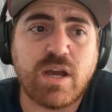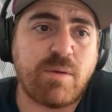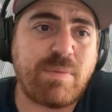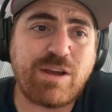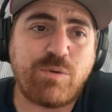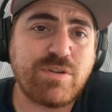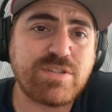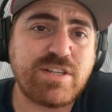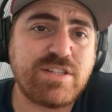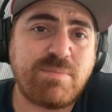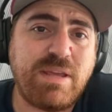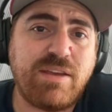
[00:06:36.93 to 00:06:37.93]
Michael Wilson,
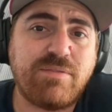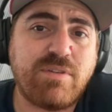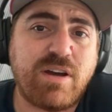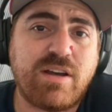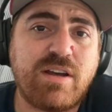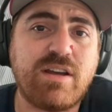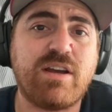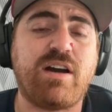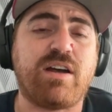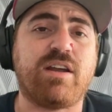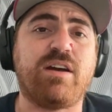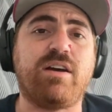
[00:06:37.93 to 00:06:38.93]
to me,
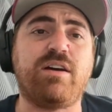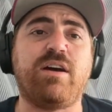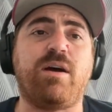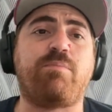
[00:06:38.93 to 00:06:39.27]
on a